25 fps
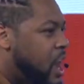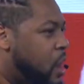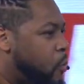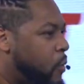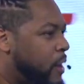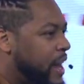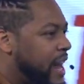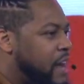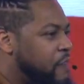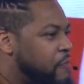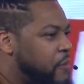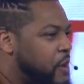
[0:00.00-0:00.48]

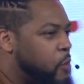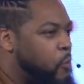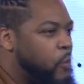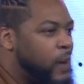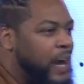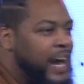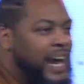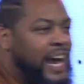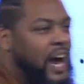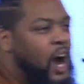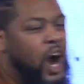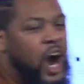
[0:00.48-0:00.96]
Whatever
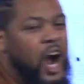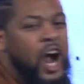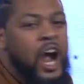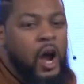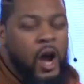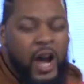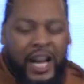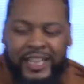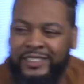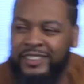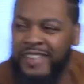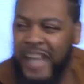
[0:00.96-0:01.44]
we are
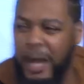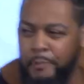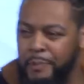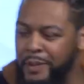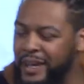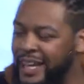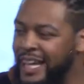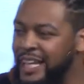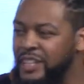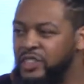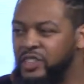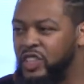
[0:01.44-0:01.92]
stepping
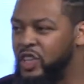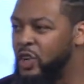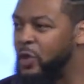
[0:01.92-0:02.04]
into